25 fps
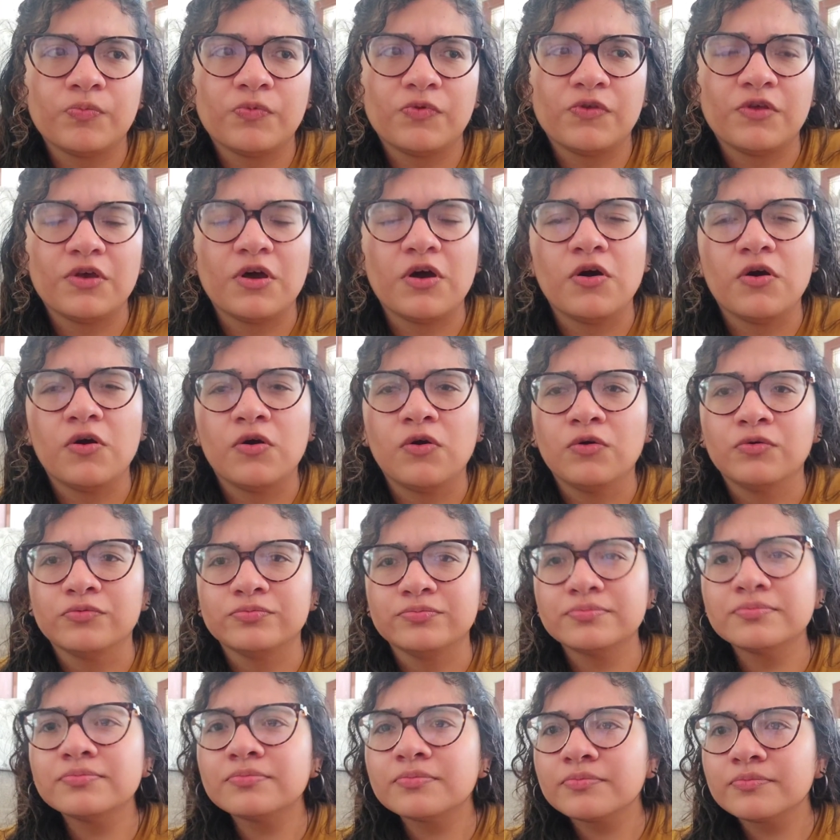
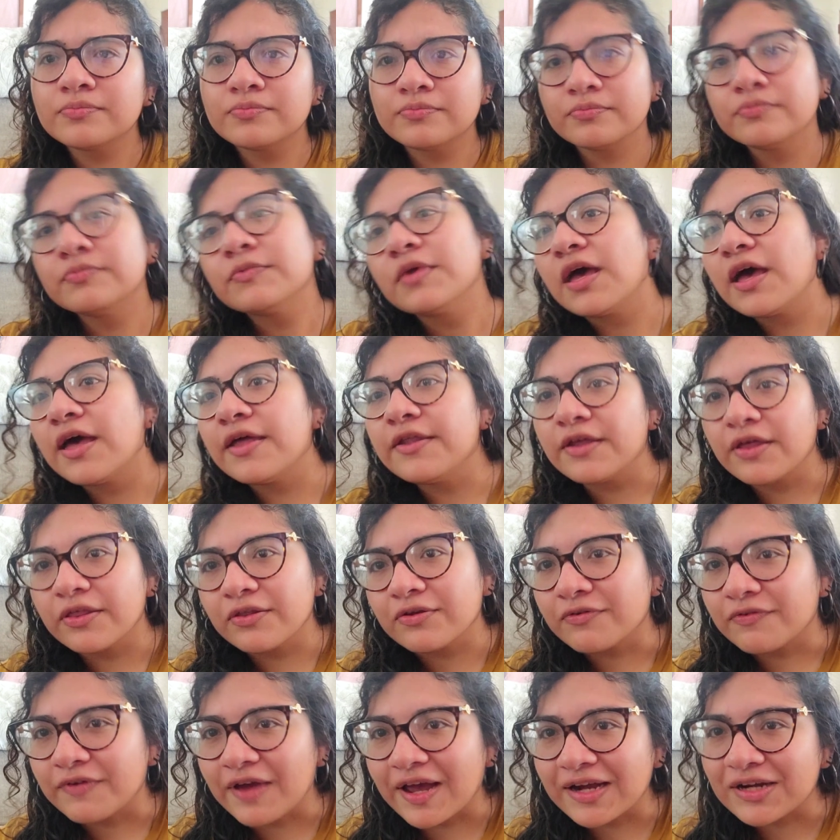so
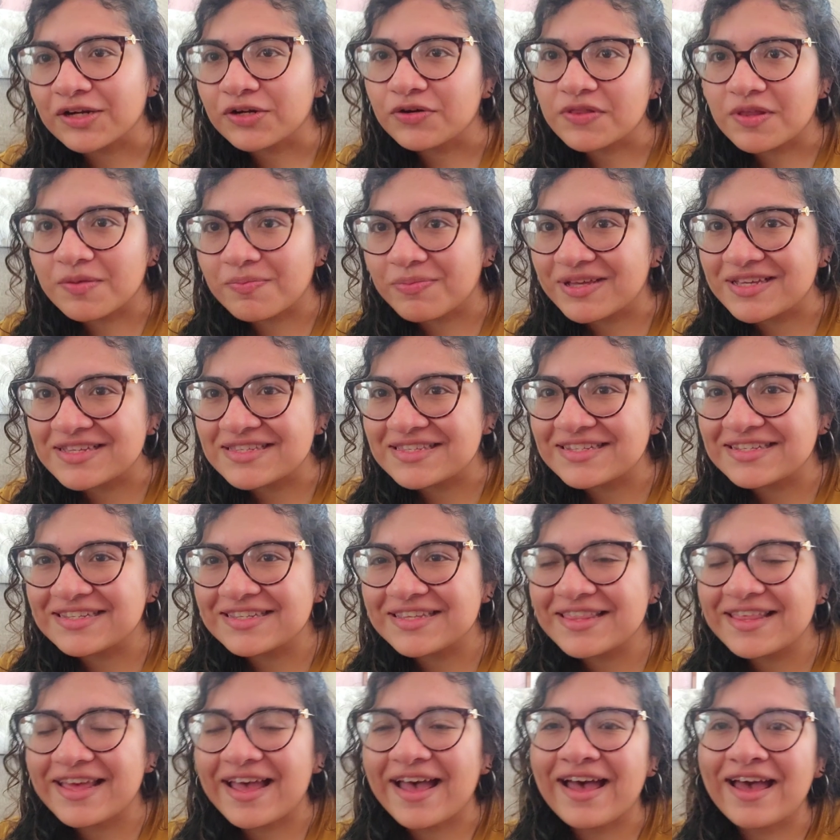another factor that plays
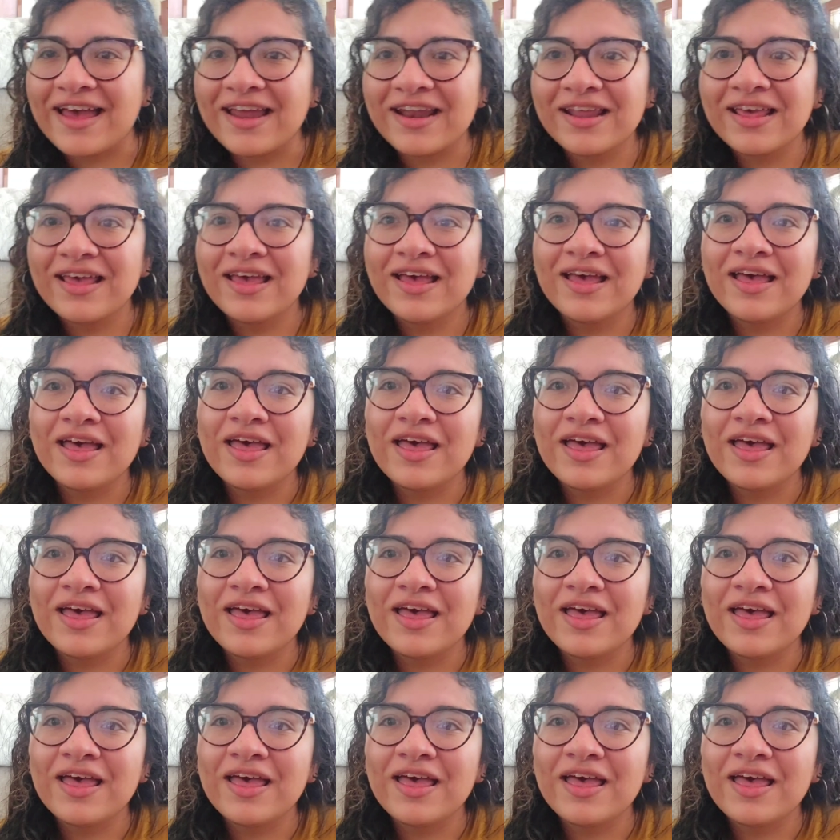into that.